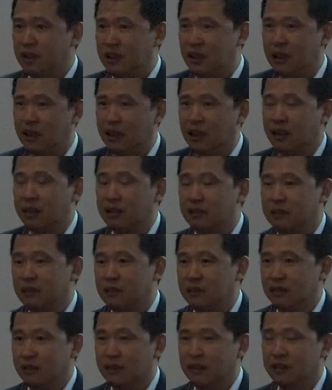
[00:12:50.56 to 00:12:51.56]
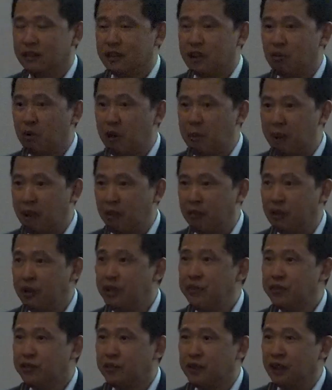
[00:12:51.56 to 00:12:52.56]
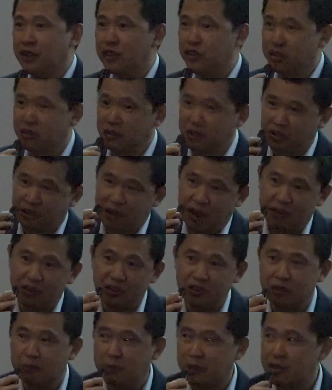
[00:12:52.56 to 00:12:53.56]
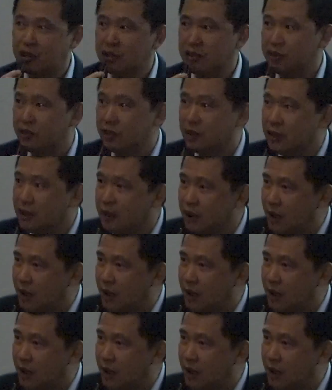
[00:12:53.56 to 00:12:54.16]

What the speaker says: the Great Barrier Reef and took thousands of pictures.